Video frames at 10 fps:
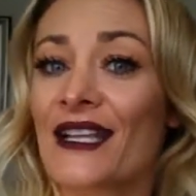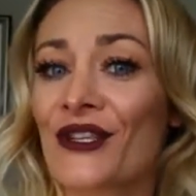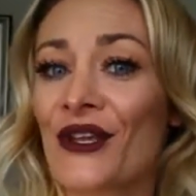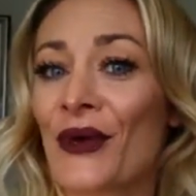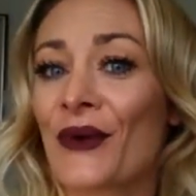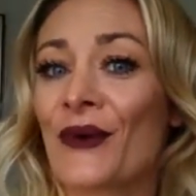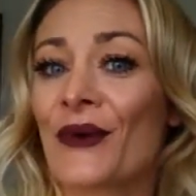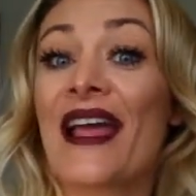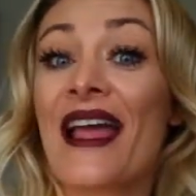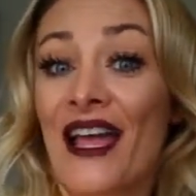So
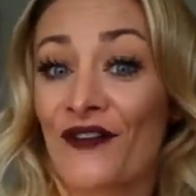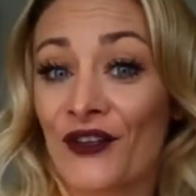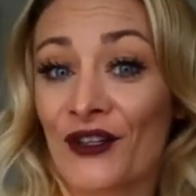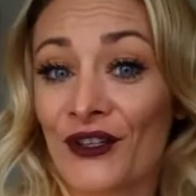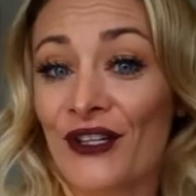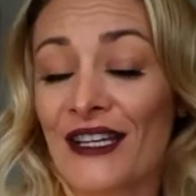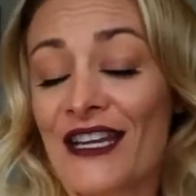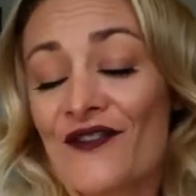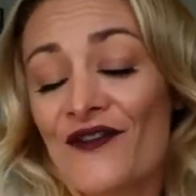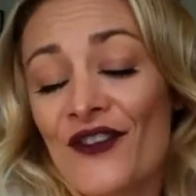if you're
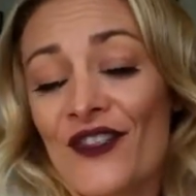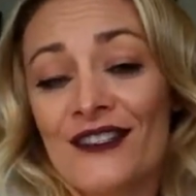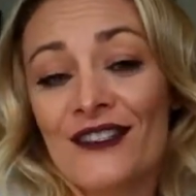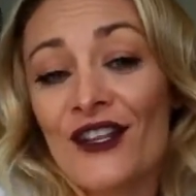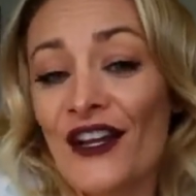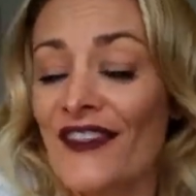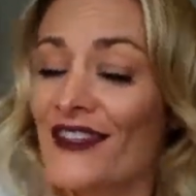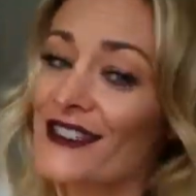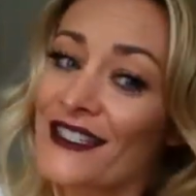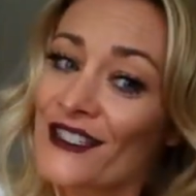looking for this look,
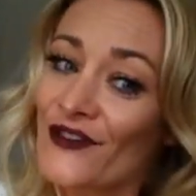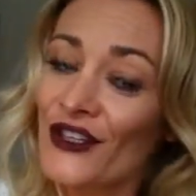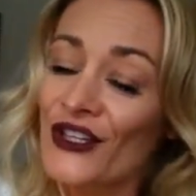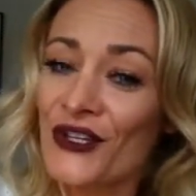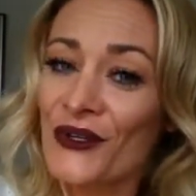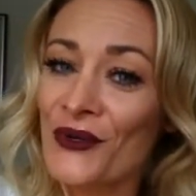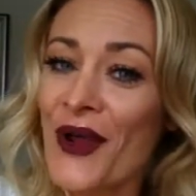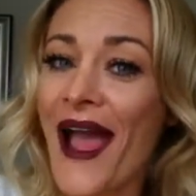this is for you.